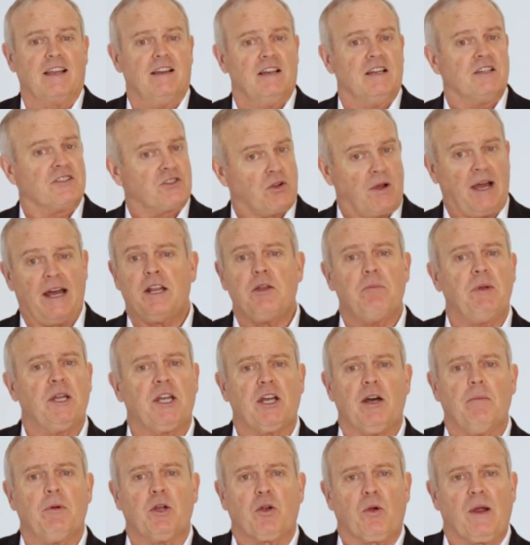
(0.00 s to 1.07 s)
So how do you
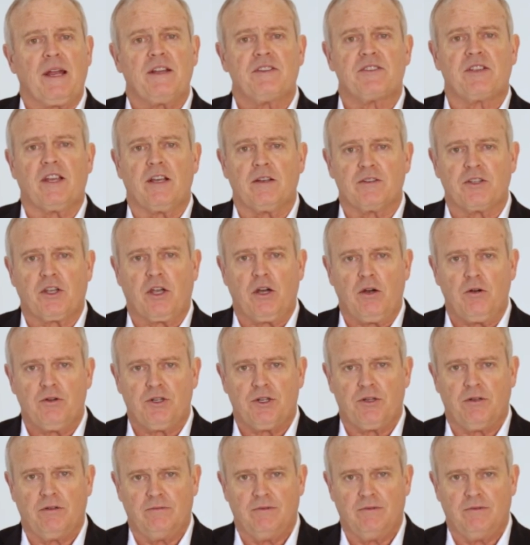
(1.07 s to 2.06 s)
become a great sales coach?